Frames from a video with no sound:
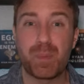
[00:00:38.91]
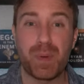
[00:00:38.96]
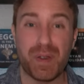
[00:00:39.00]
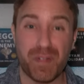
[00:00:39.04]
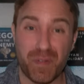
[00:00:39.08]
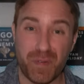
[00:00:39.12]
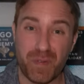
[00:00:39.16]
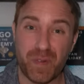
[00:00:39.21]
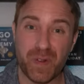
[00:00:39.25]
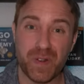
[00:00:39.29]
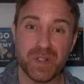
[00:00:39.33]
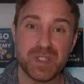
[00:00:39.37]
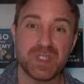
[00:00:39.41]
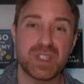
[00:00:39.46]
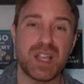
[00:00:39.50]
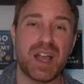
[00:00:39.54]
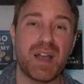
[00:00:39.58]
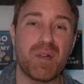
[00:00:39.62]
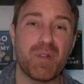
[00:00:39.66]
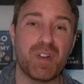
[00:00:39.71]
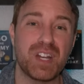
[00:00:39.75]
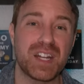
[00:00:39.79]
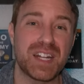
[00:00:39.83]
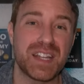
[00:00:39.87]
But first,
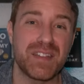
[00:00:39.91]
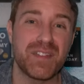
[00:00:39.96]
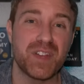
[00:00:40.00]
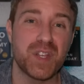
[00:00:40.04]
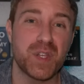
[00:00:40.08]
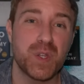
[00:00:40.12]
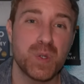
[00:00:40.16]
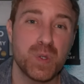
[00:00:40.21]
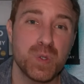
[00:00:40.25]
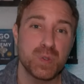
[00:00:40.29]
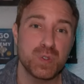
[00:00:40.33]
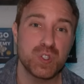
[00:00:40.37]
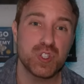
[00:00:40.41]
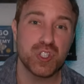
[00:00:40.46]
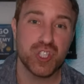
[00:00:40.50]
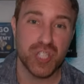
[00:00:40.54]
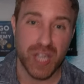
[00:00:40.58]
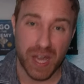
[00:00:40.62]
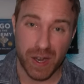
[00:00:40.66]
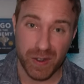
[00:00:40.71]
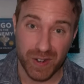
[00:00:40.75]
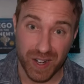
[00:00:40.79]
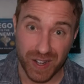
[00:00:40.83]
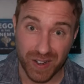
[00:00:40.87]
I want to give a huge
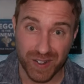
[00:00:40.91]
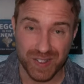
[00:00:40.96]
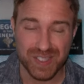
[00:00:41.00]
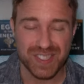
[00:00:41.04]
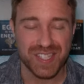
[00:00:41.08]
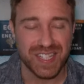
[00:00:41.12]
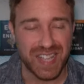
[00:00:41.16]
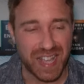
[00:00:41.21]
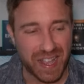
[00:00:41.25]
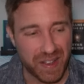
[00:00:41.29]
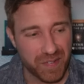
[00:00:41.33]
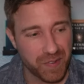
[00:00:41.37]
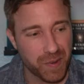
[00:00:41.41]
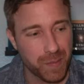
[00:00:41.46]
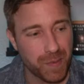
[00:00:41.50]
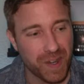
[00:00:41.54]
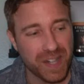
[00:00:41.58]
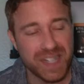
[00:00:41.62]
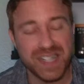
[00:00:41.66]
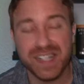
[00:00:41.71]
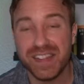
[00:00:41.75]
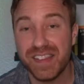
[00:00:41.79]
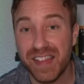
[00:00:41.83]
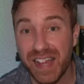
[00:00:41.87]
shout out to
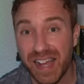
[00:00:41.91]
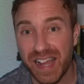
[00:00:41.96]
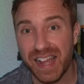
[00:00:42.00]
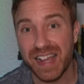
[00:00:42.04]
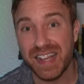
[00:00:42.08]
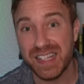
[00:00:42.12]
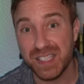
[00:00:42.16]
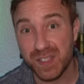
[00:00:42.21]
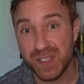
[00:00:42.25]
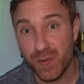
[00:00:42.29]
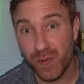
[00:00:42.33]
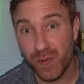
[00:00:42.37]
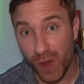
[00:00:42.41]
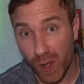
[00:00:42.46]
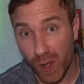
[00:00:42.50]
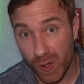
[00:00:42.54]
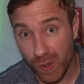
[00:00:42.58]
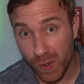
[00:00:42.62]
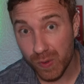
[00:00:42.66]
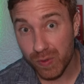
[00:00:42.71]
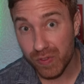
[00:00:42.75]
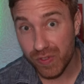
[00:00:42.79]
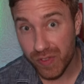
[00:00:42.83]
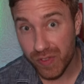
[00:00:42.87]
everybody that has
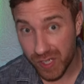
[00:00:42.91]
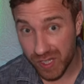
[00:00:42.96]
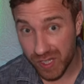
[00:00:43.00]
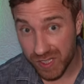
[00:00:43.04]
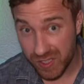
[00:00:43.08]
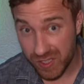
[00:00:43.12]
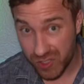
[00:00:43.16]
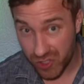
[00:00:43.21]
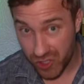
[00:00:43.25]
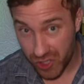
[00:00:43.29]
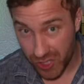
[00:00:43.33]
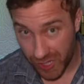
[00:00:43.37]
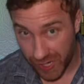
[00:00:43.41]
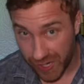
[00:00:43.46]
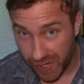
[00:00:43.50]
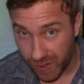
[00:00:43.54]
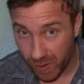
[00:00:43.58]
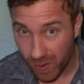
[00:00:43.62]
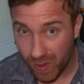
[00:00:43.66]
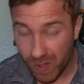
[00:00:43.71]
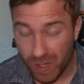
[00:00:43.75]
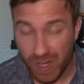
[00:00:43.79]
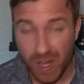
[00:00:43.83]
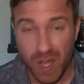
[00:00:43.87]
followed the
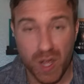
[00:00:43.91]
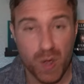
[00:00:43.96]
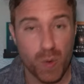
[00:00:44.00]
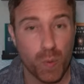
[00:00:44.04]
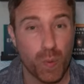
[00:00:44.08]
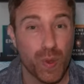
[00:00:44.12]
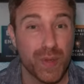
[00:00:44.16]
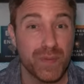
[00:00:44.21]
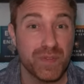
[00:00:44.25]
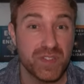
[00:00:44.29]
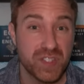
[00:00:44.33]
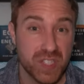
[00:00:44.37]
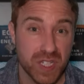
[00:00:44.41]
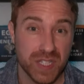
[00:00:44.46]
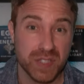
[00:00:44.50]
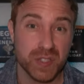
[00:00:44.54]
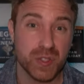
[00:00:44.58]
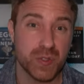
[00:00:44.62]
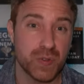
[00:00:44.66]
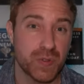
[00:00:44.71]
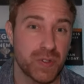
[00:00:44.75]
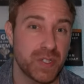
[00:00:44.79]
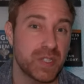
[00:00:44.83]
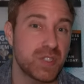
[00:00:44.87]
channel. We've
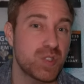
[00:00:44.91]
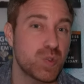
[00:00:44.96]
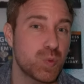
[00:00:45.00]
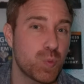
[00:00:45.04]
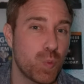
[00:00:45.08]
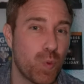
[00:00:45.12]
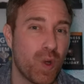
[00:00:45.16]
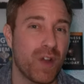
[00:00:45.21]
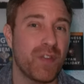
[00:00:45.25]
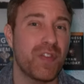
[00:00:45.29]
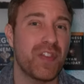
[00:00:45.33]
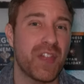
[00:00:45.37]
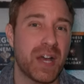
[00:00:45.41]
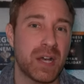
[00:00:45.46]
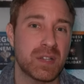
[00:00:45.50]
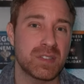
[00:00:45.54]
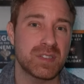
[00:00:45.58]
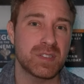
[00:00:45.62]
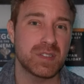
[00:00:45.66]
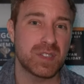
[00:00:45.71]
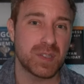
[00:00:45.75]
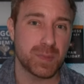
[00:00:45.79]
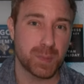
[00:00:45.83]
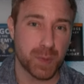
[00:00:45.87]
just reached
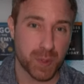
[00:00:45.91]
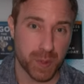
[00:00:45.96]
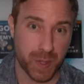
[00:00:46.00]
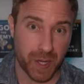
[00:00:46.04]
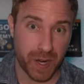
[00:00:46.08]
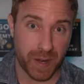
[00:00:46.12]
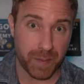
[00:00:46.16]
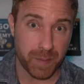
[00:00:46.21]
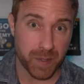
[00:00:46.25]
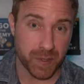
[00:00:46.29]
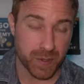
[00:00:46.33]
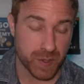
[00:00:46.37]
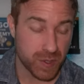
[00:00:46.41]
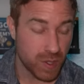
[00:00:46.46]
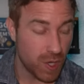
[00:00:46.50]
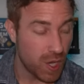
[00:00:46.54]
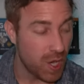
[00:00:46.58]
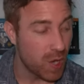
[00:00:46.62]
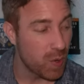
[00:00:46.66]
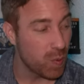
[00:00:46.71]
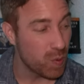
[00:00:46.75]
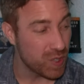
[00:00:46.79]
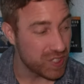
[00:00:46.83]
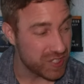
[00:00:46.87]
1,000 subscribers,
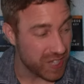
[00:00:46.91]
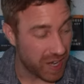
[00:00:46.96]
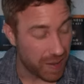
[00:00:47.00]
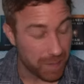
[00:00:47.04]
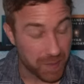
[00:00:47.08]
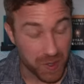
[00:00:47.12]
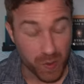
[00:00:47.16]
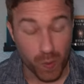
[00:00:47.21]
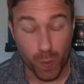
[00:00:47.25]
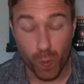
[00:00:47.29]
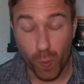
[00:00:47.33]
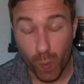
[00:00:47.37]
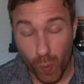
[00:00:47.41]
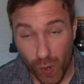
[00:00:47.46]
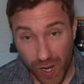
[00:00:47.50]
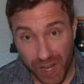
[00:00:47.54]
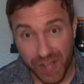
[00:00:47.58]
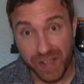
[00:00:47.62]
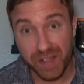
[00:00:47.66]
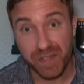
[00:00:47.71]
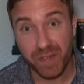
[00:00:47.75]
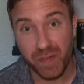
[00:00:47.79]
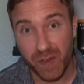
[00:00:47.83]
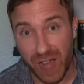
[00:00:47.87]
which happened
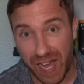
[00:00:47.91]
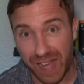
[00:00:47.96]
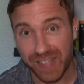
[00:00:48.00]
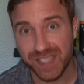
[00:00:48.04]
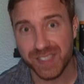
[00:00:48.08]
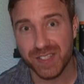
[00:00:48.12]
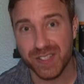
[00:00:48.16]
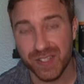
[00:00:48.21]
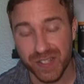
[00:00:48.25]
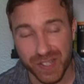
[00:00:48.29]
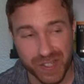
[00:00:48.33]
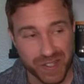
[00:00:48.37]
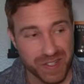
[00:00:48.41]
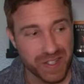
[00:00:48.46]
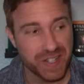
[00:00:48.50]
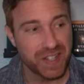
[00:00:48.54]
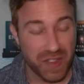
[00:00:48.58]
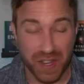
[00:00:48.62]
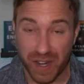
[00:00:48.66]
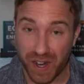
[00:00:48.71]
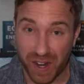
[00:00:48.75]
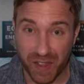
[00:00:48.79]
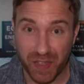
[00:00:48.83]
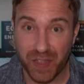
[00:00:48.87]
way faster
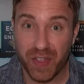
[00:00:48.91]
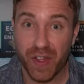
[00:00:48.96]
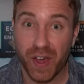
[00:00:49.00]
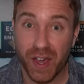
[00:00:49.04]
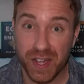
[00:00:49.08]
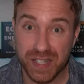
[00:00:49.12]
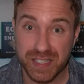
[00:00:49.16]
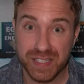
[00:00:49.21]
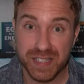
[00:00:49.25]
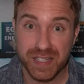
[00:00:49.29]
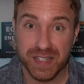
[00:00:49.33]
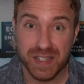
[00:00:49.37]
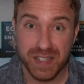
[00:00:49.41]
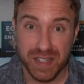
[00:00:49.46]
than I thought,